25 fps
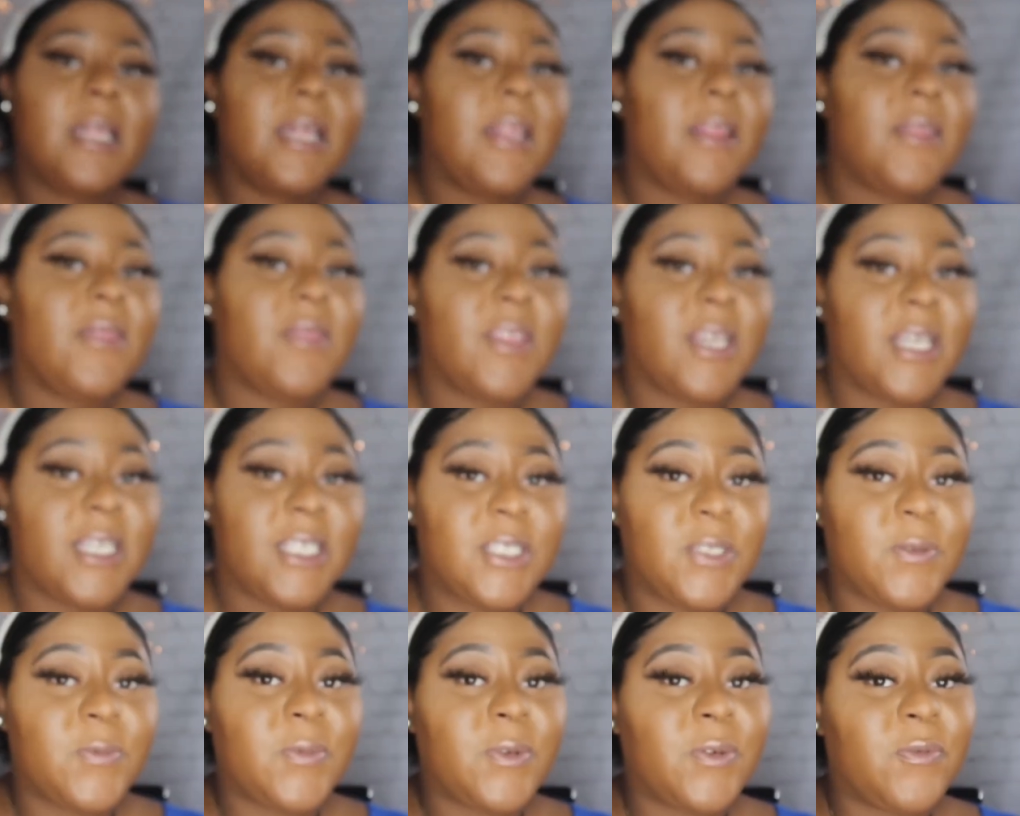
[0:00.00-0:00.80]

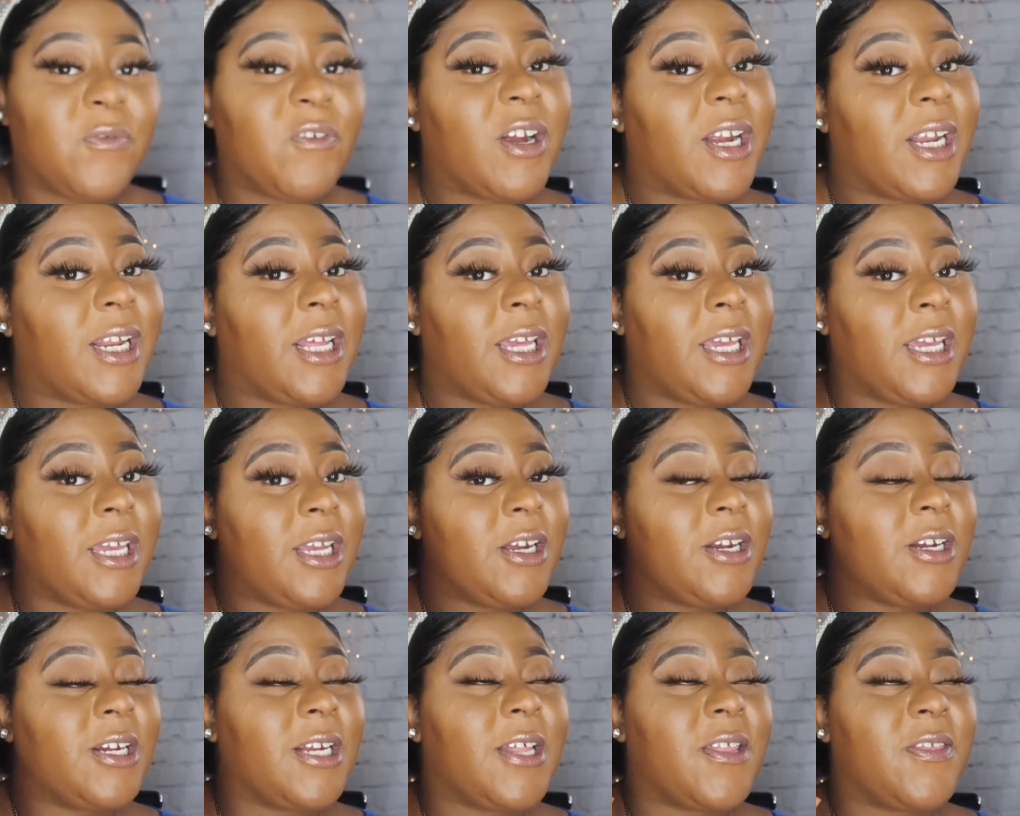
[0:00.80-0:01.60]
This one right
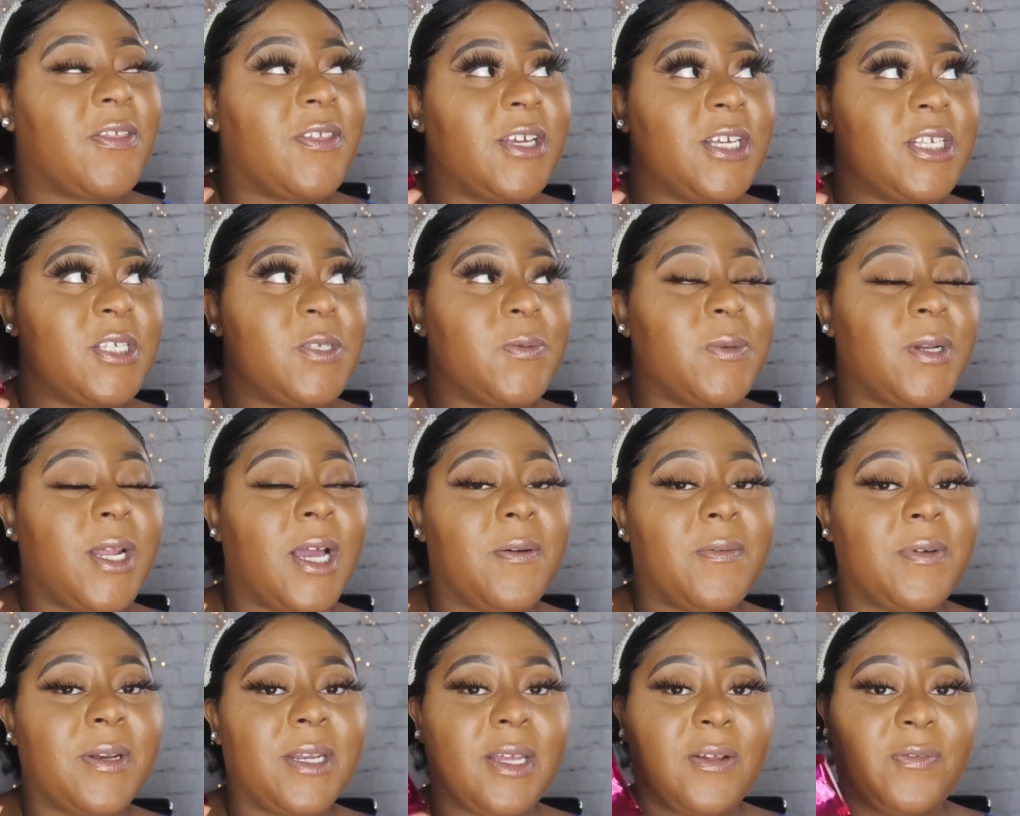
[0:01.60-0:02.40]
here, now this one
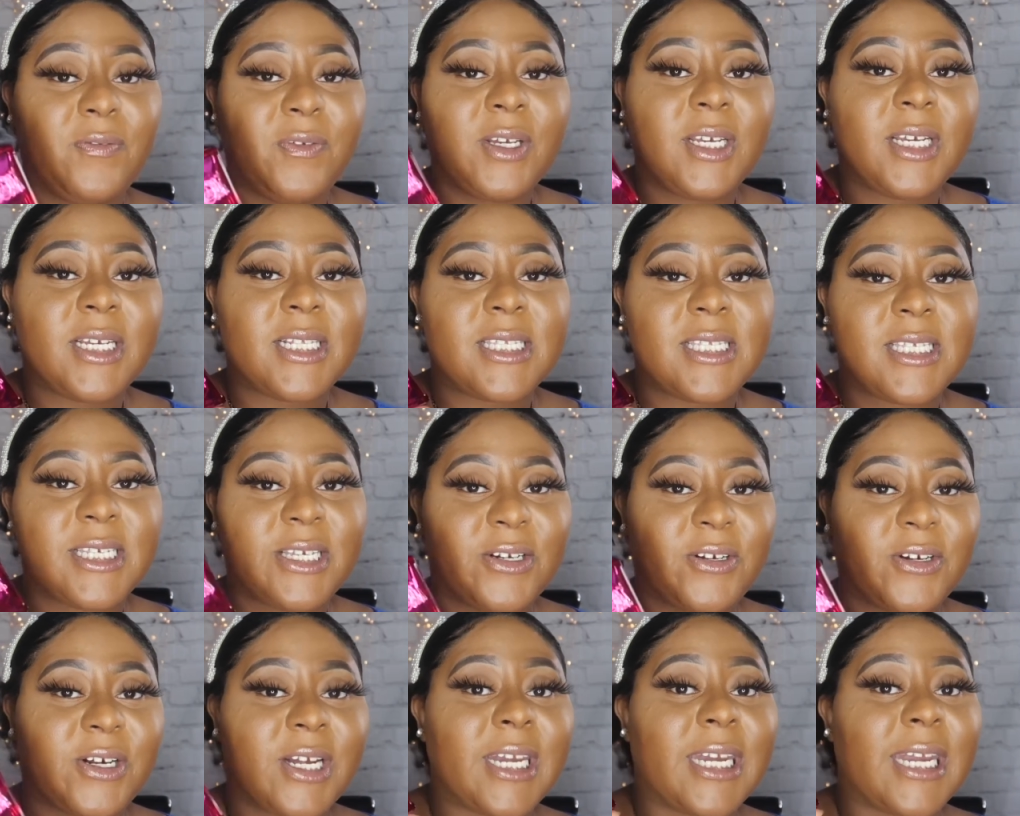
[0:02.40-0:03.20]
I would definitely
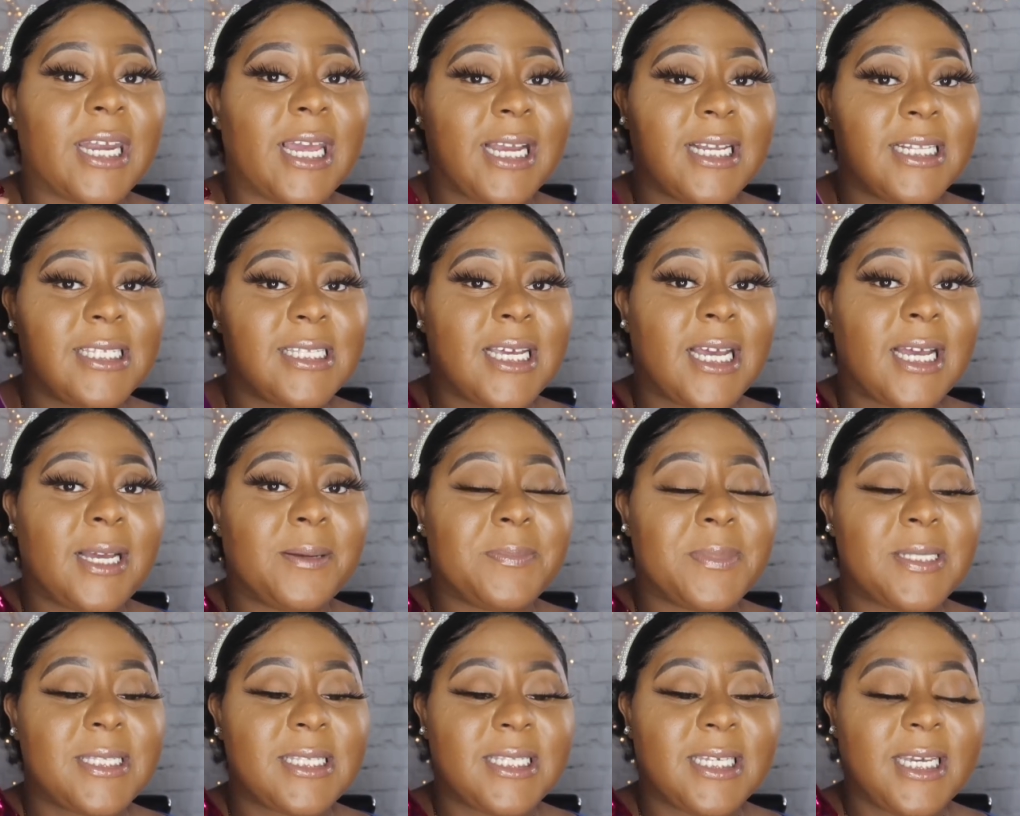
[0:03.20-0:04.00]
consider a
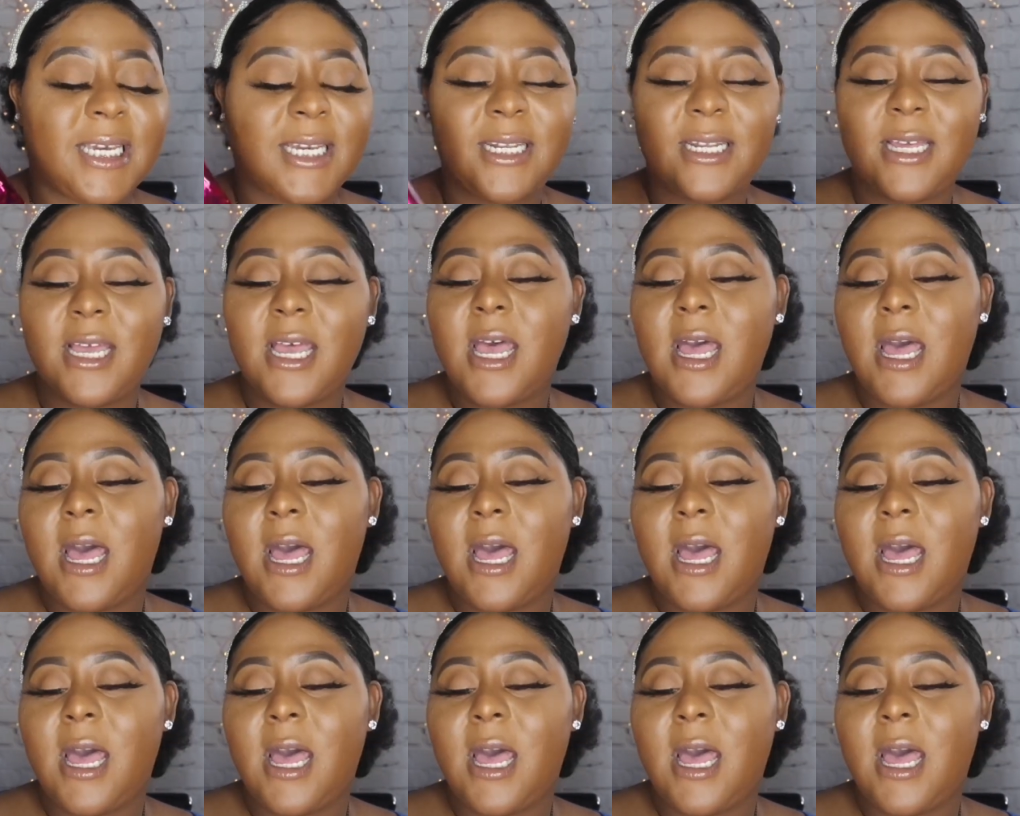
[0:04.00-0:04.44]
nighttime scent.